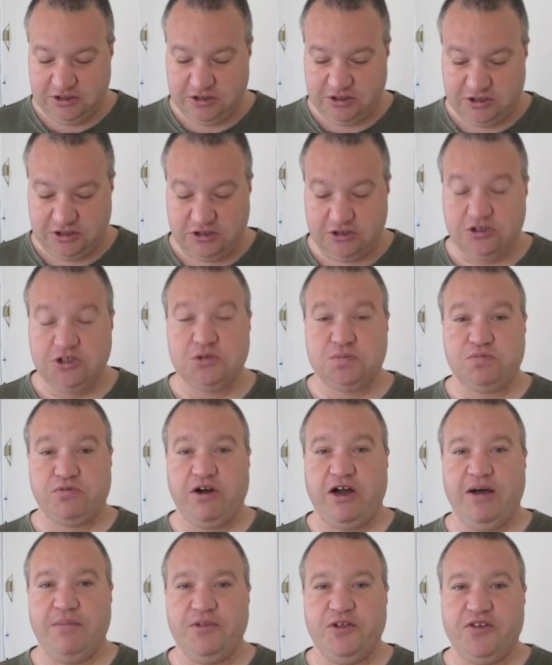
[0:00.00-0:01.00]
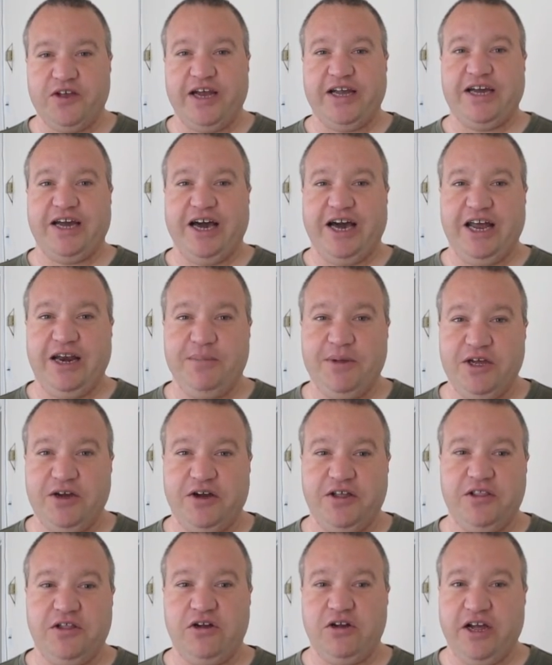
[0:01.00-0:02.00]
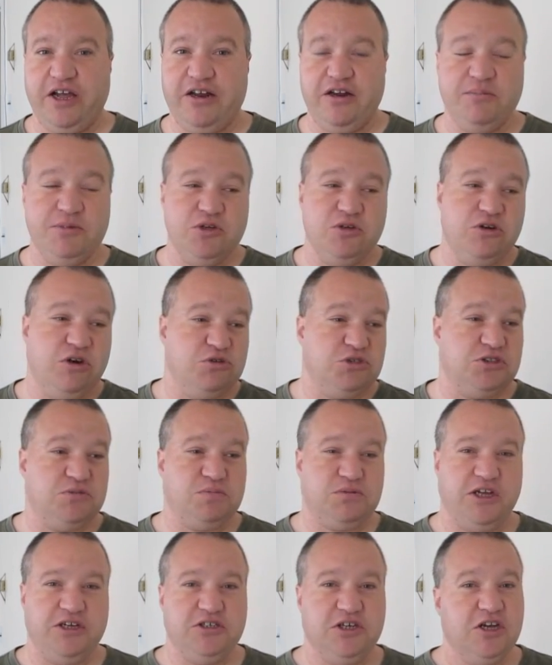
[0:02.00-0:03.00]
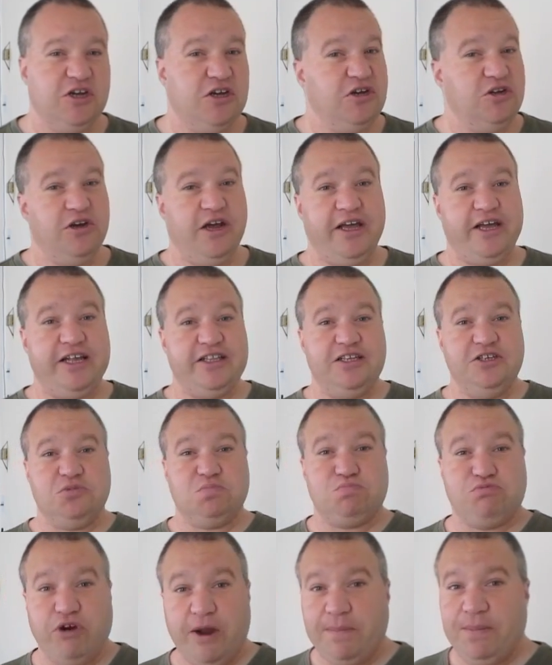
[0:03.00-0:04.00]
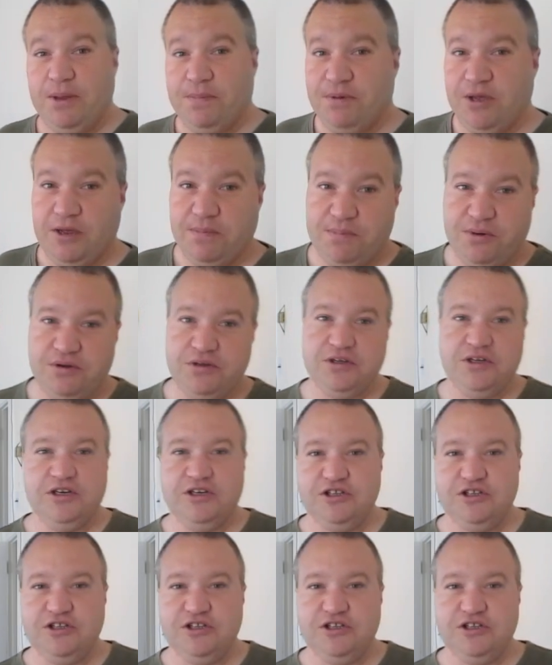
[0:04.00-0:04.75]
is a serious problem. The dichotomy on Long Island. You go someplace, you got to get these preppy people,